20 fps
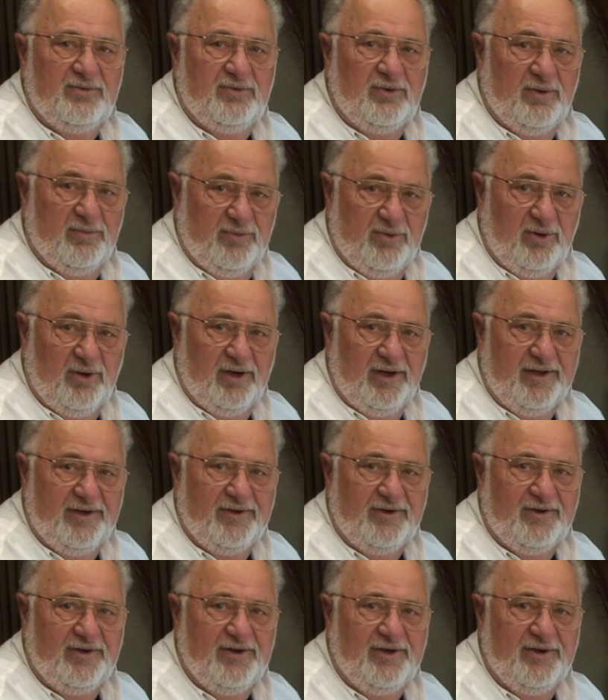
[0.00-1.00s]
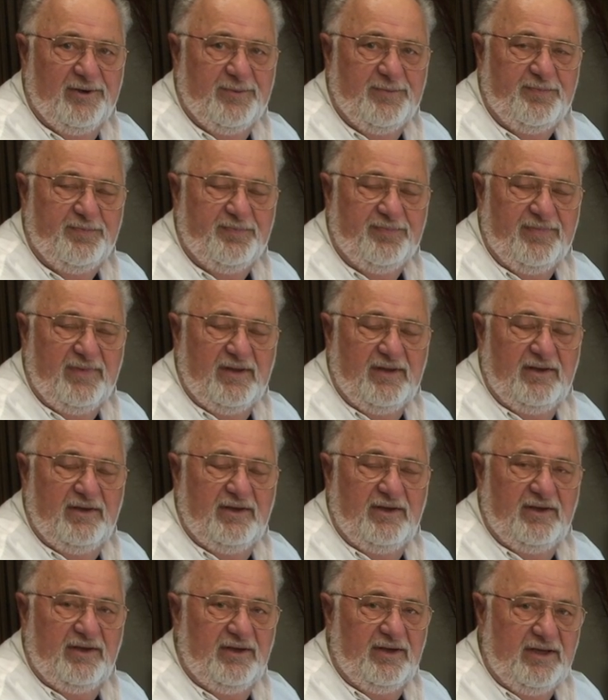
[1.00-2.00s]
Norm Norlander here.
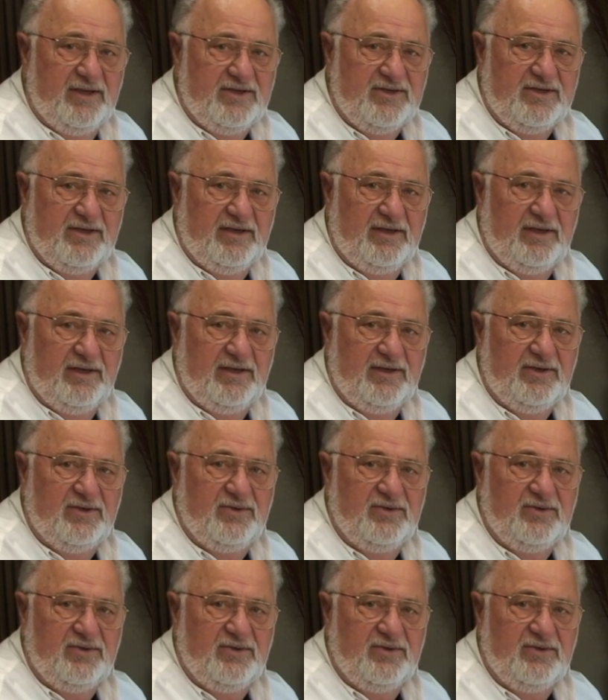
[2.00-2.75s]
Next I'd like